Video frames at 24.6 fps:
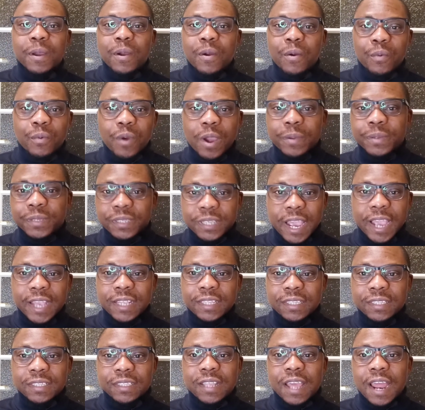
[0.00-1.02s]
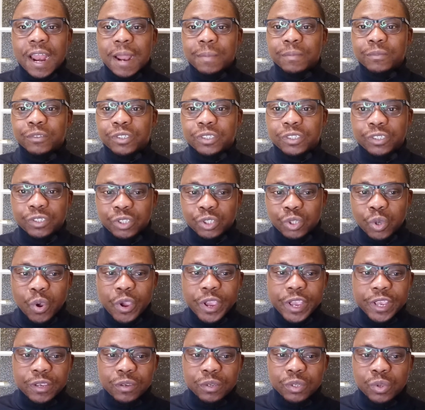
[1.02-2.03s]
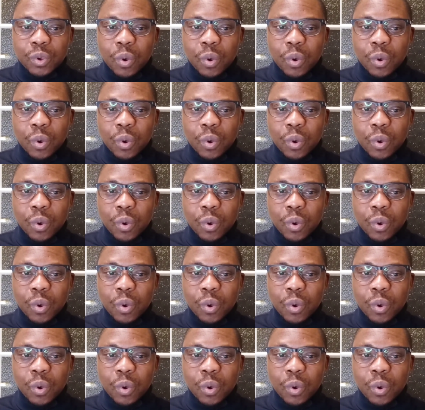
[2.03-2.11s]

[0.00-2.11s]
website that I'm showing you.